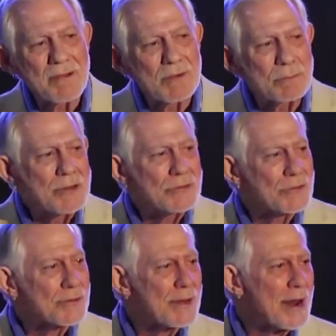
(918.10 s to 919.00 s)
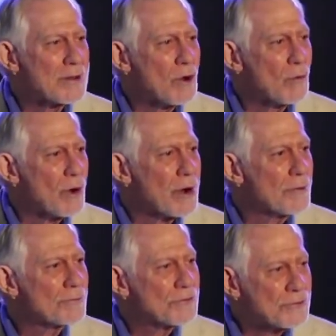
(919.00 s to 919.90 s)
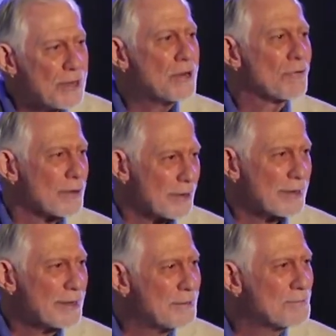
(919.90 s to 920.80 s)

every preacher that I know of secretly